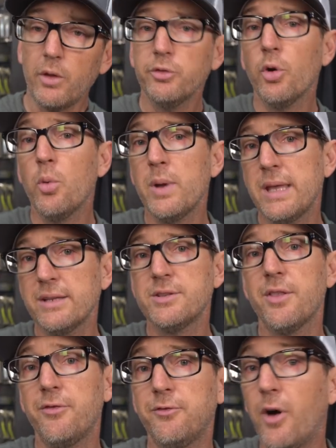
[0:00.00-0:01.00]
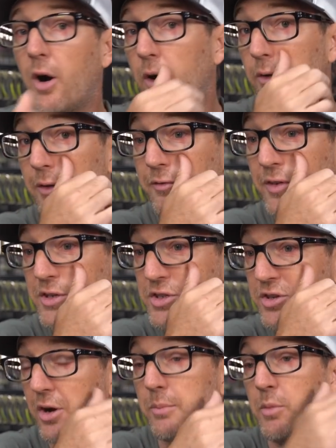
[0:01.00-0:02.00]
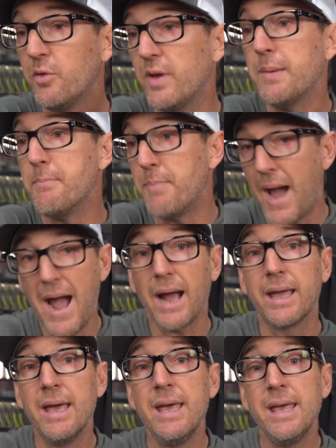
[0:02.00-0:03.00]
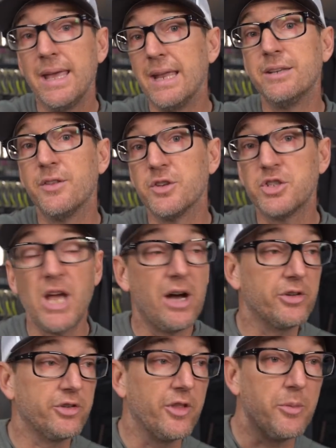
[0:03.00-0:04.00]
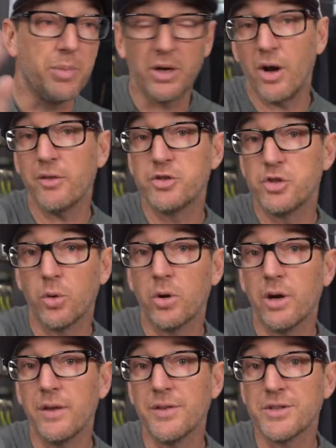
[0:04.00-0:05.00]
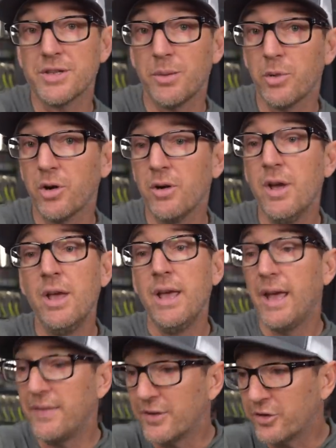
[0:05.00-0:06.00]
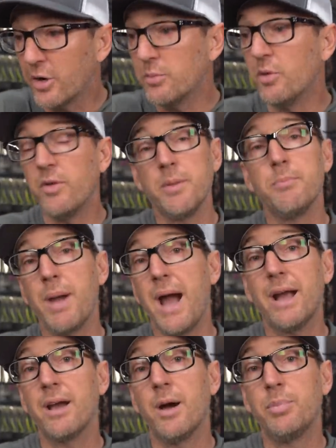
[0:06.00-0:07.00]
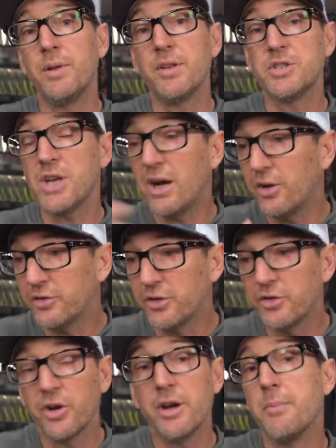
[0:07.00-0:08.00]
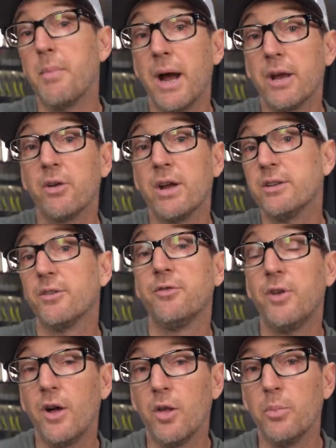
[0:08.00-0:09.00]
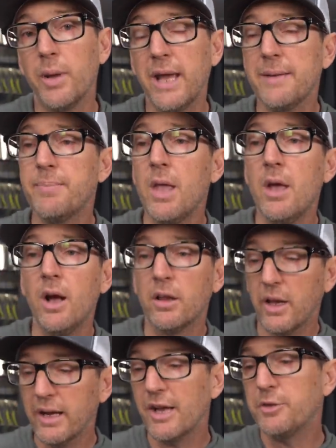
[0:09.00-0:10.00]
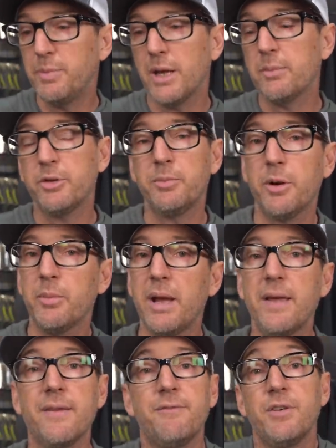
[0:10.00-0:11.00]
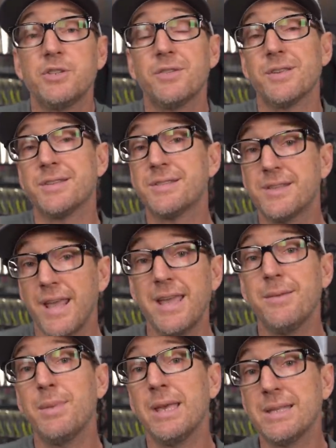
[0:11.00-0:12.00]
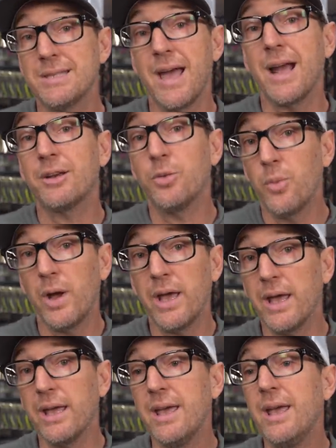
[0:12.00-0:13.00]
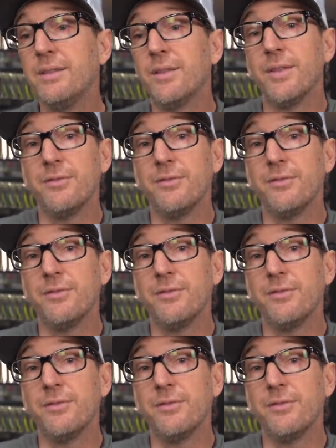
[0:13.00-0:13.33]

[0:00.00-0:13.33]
so when we get to the fall and the fish start moving back into the shallows, you know, they've been offshore in the summer and they start moving back up into the shallows and starting to migrate to follow bait, a lot of guys pick up a spinnerbait and they fish it the same exact way that